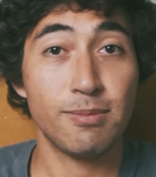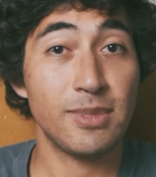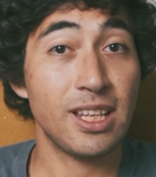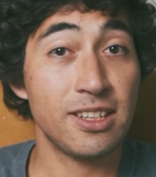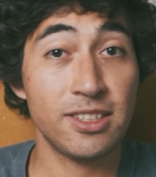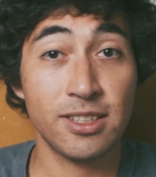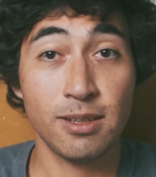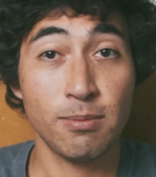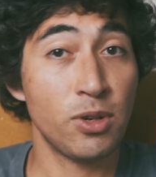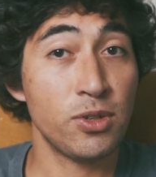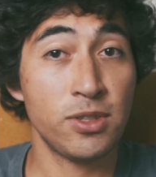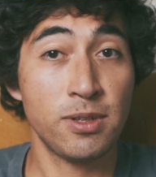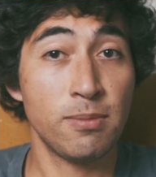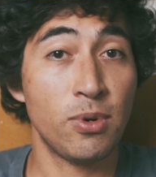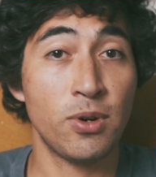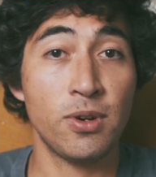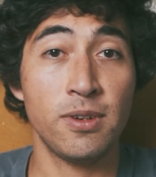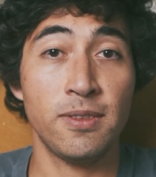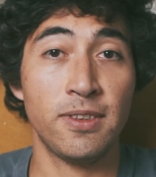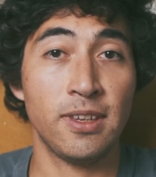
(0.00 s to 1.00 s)
that's the most
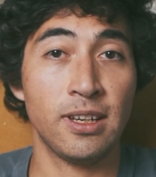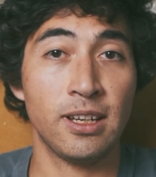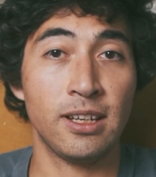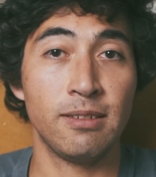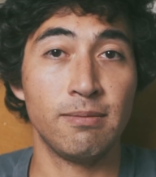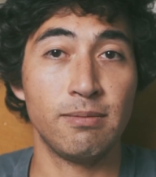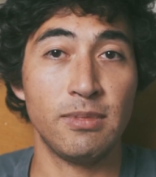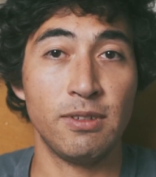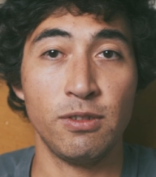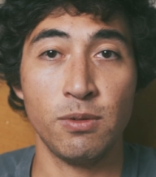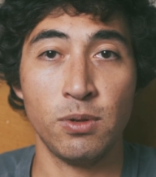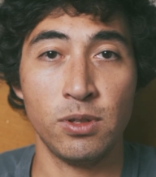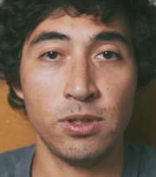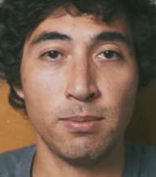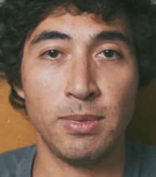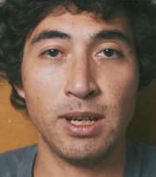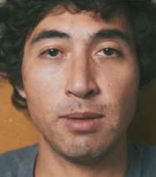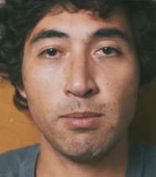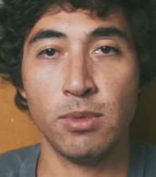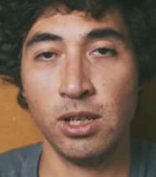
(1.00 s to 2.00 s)
important thing if you want
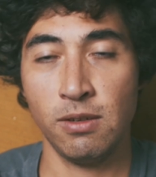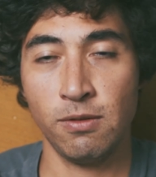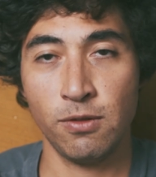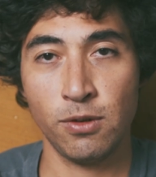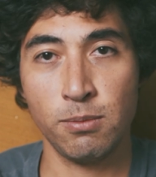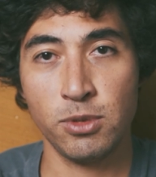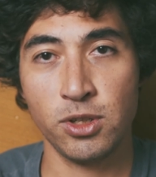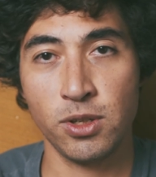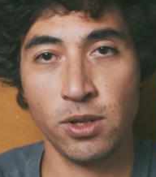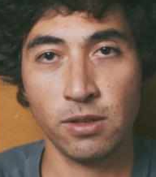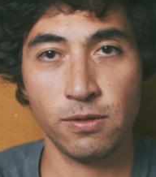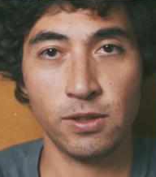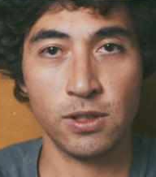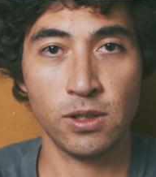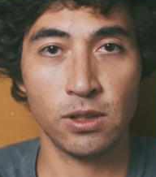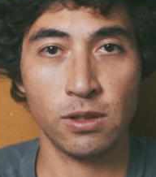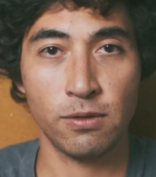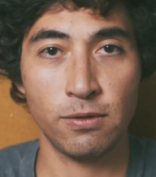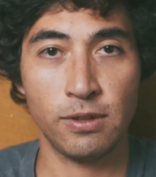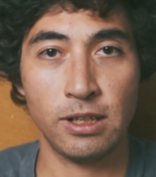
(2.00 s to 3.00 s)
to make money from stock
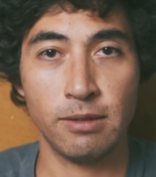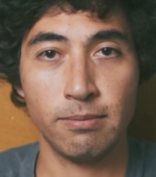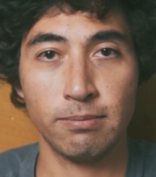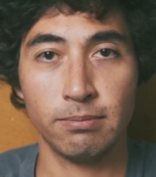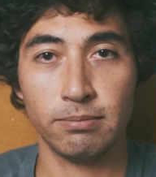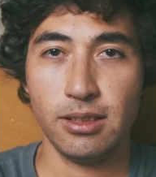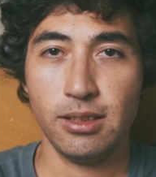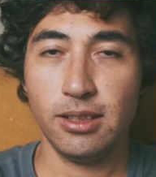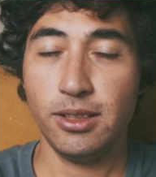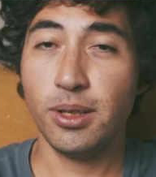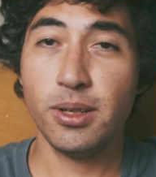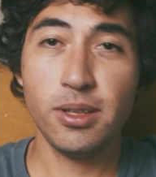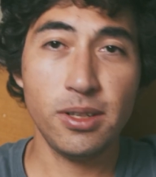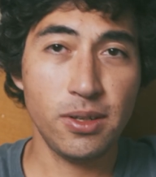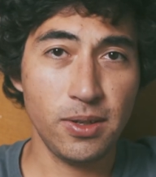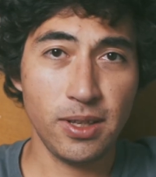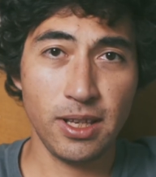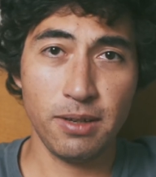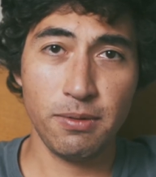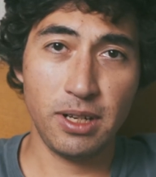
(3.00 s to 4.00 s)
photography. You can
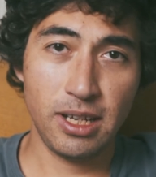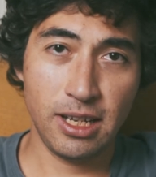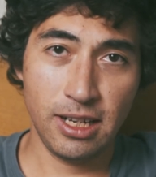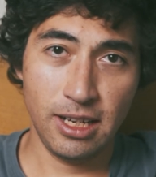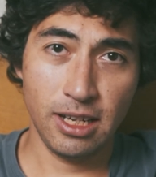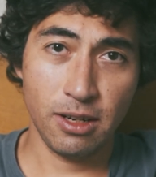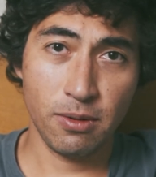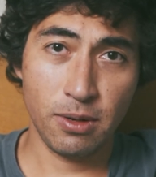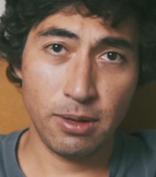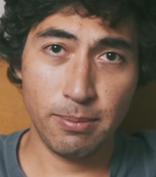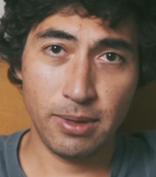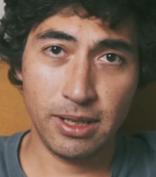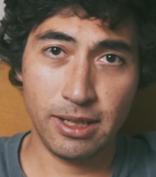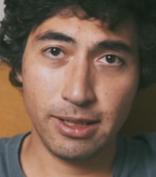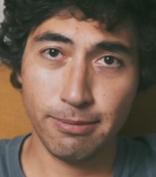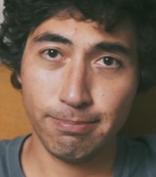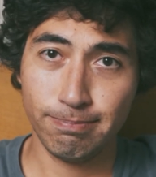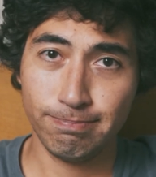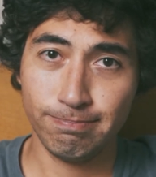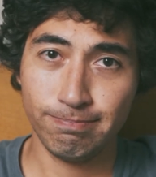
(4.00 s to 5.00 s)
do that with any
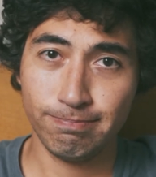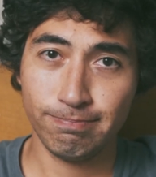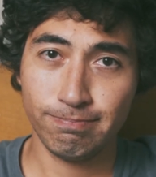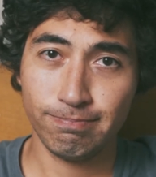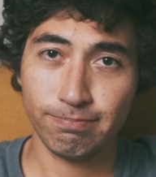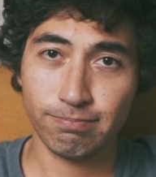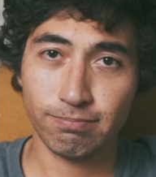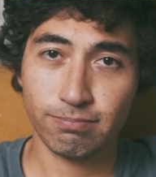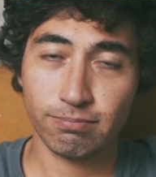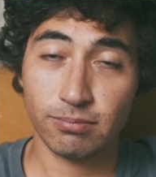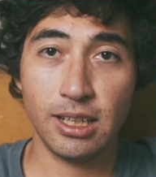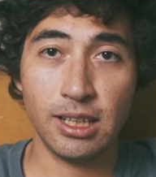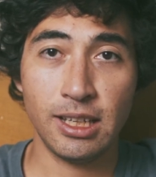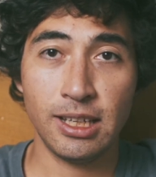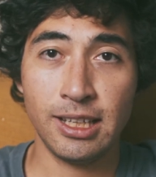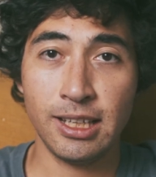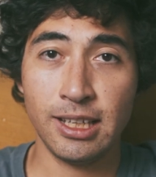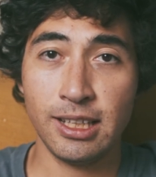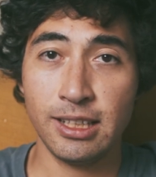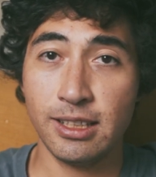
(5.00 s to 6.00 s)
equipment.
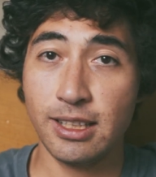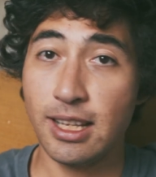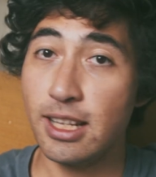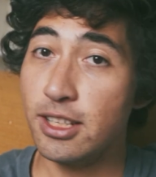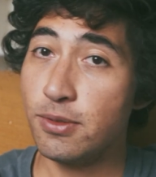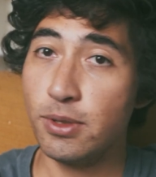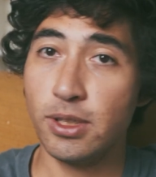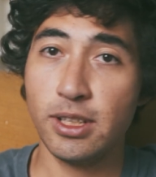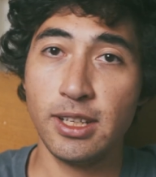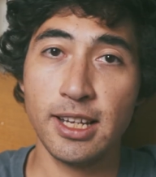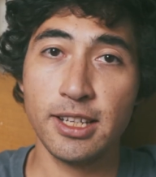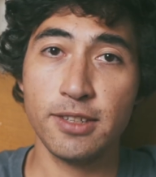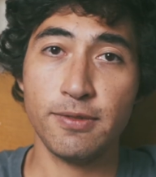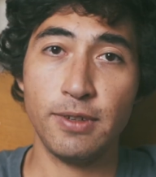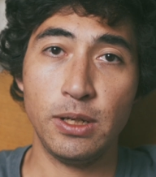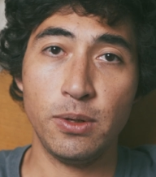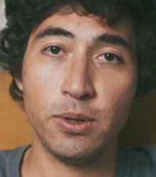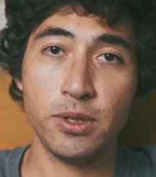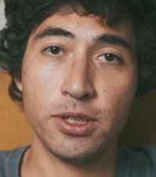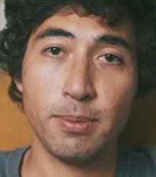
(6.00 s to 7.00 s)
And that's what the next
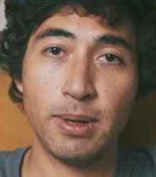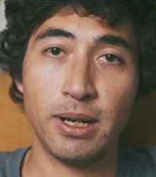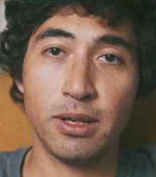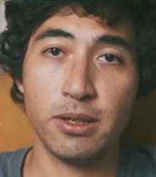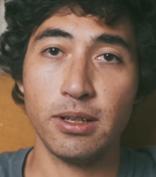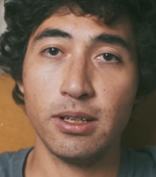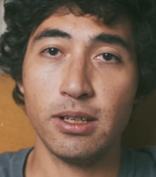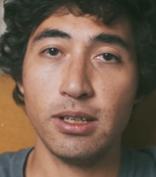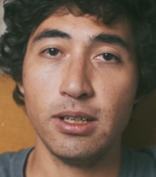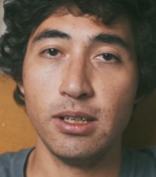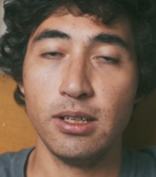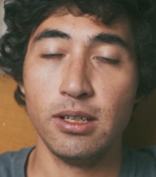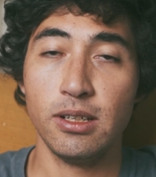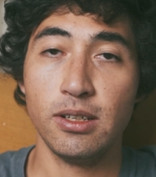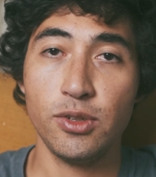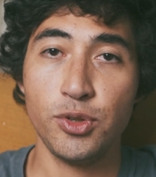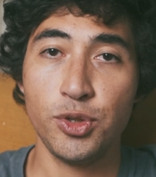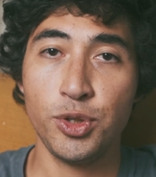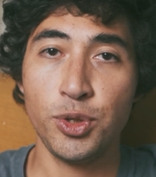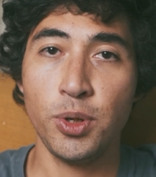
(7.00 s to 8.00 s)
video is about.
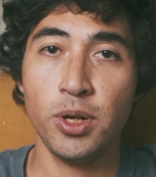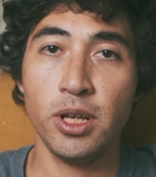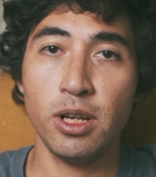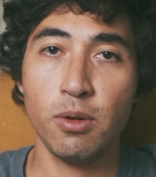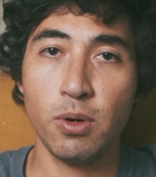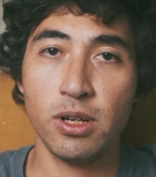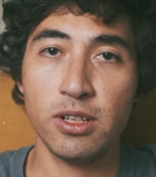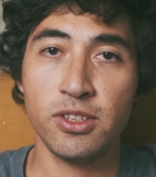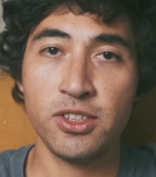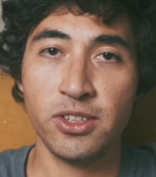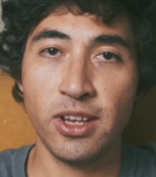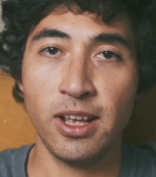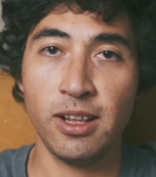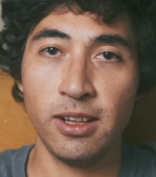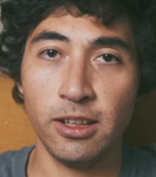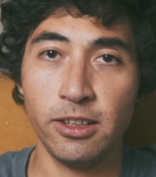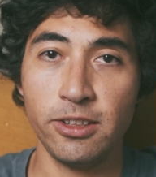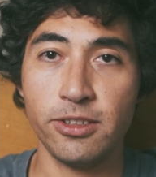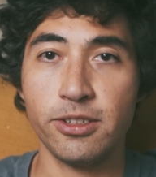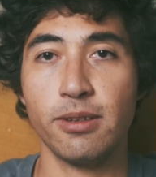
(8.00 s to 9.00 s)
Shooting what
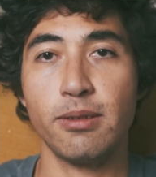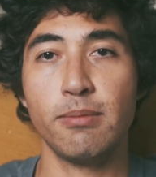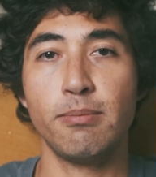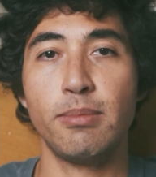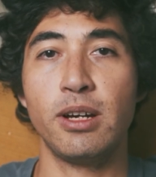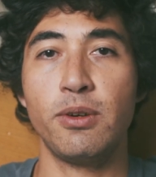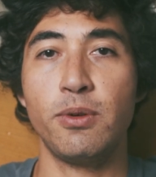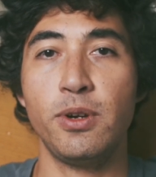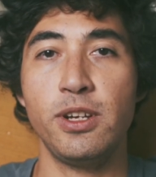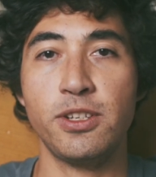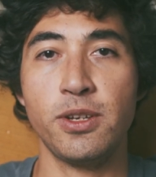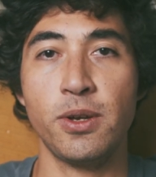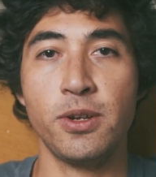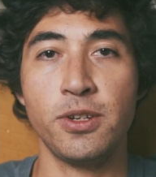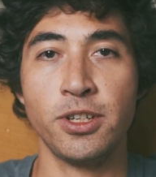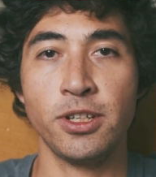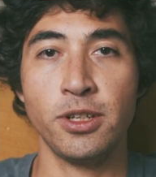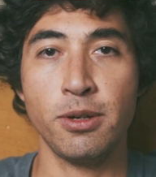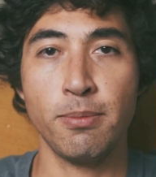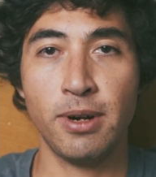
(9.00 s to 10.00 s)
sells by
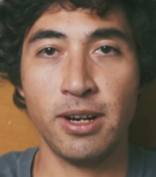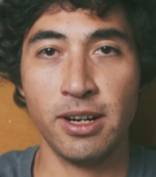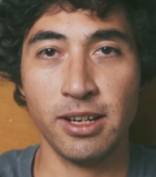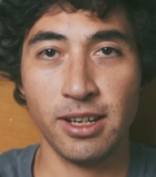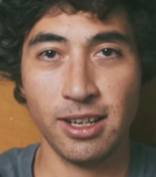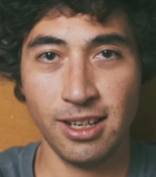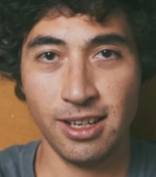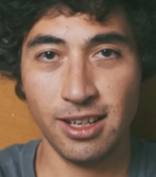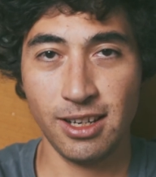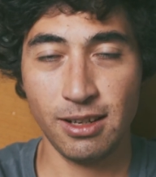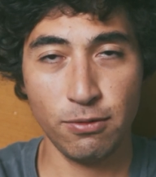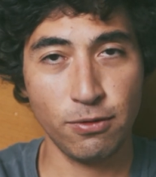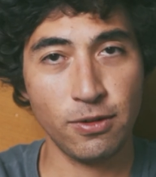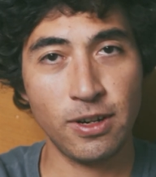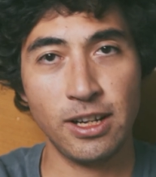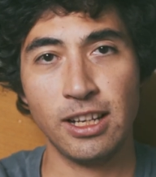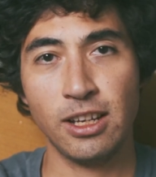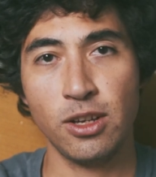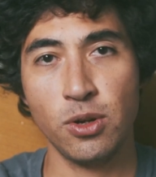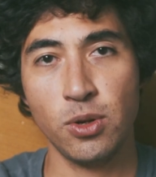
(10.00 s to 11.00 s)
researching your market and
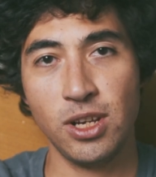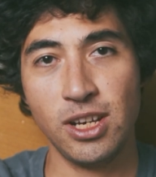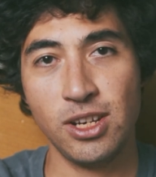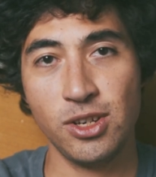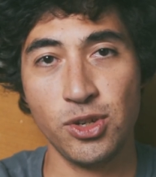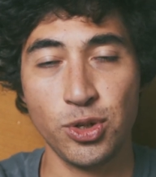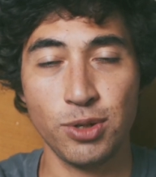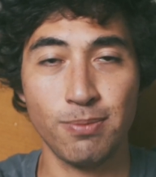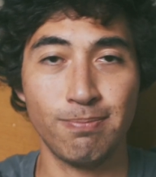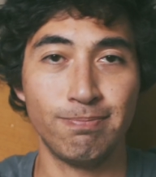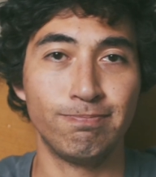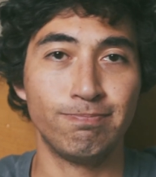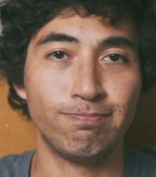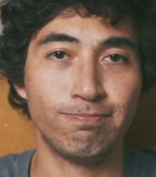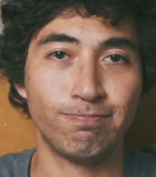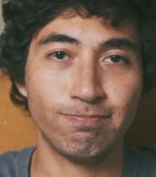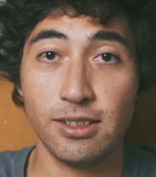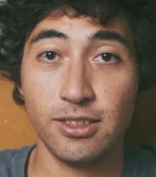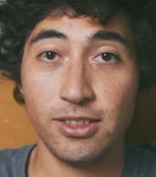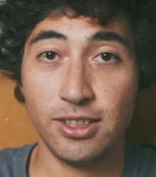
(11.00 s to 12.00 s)
finding your niche.
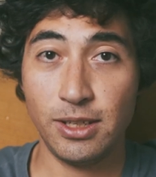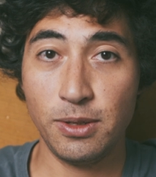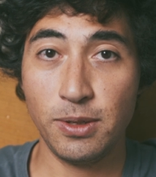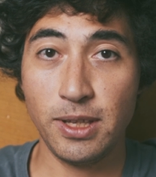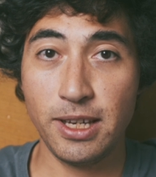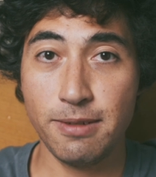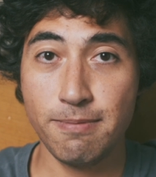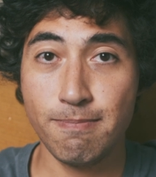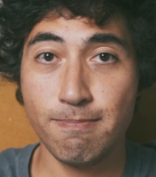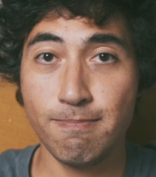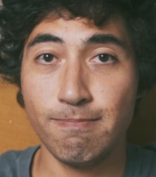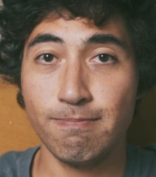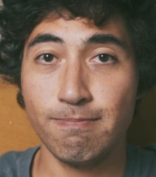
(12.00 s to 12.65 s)
See you there.